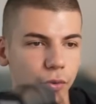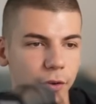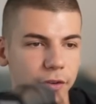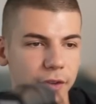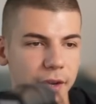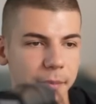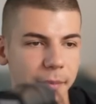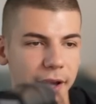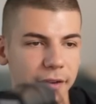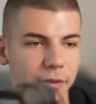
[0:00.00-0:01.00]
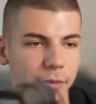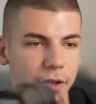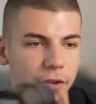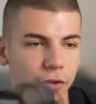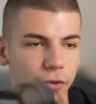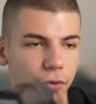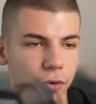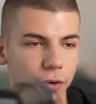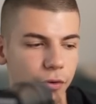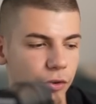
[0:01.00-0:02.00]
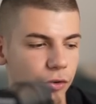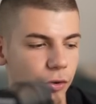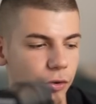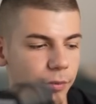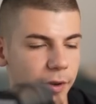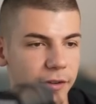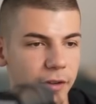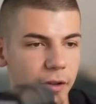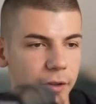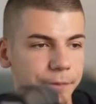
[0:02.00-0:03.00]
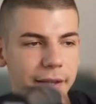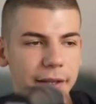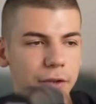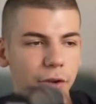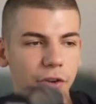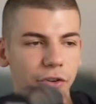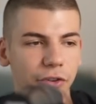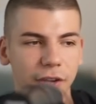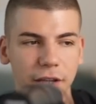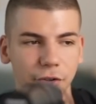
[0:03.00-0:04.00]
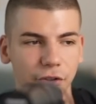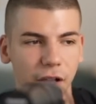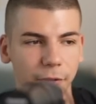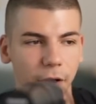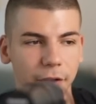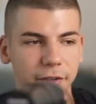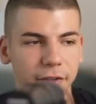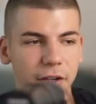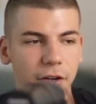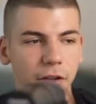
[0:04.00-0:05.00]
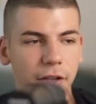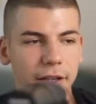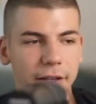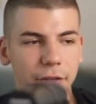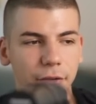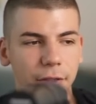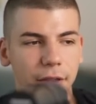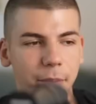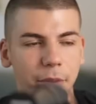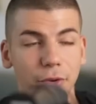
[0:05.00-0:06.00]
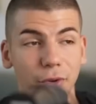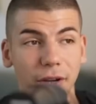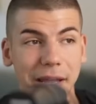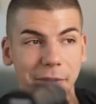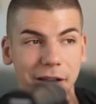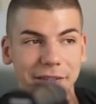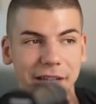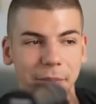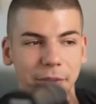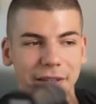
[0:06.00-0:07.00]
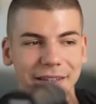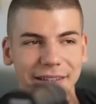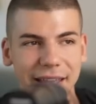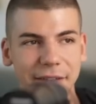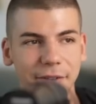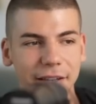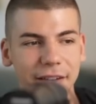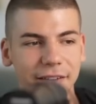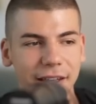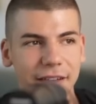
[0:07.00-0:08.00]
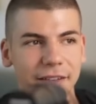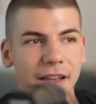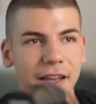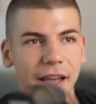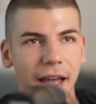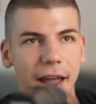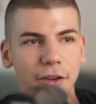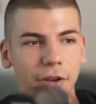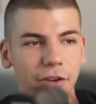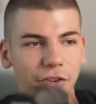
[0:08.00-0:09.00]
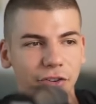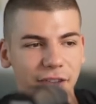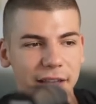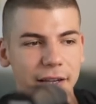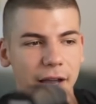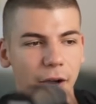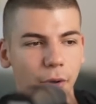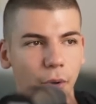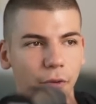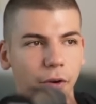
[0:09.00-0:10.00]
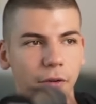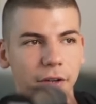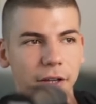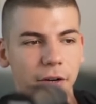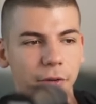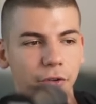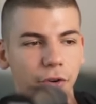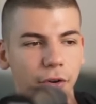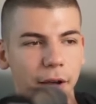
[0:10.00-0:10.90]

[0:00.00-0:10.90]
once again maximize your results basically. And then you can just sign yourself off sincerely, and then you can type in your name. I've typed in Dave in this case, and you can just send it out or over there. So